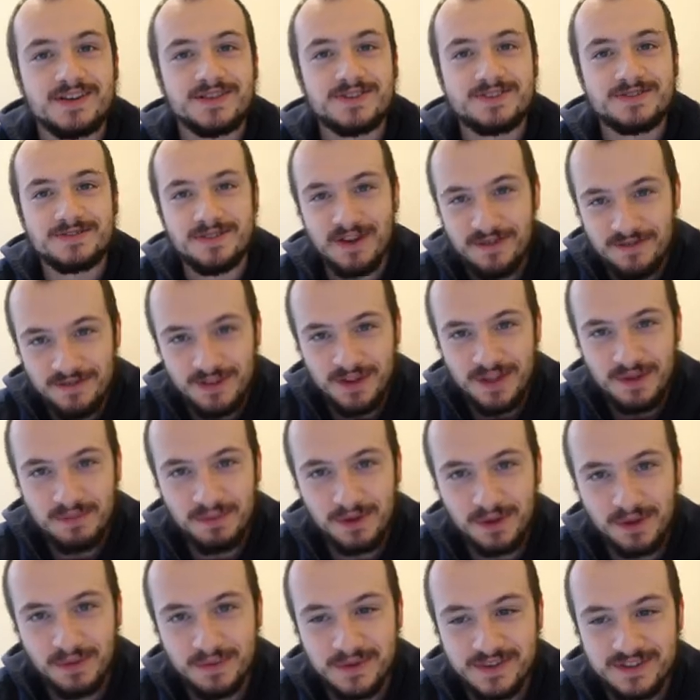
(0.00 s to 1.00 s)
strength on the
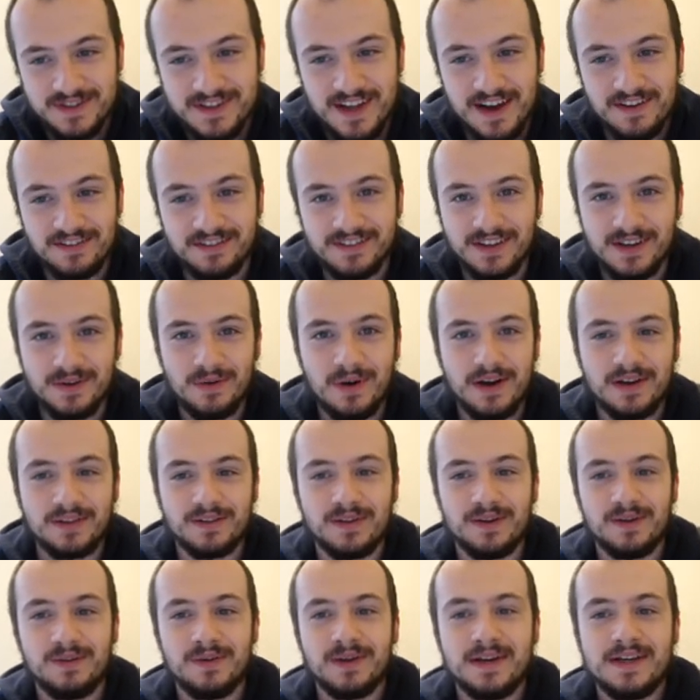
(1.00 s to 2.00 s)
pull-up is definitely quite
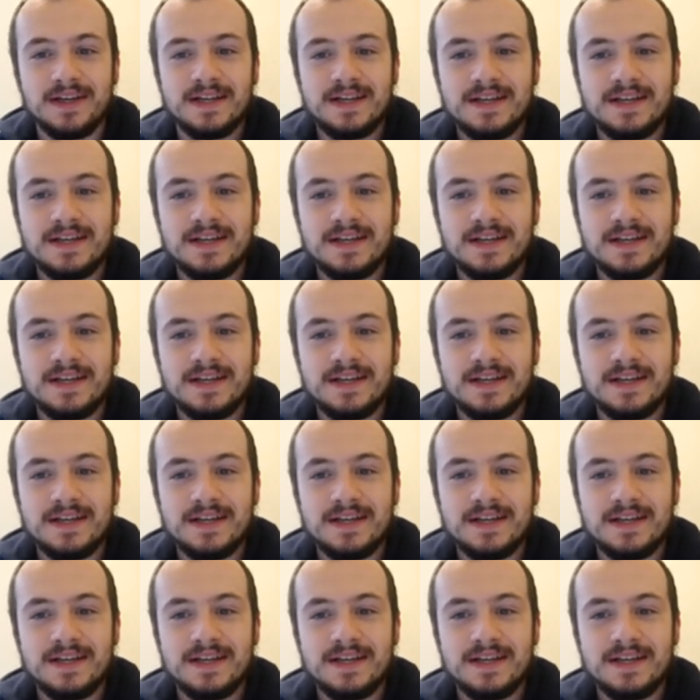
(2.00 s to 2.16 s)
low.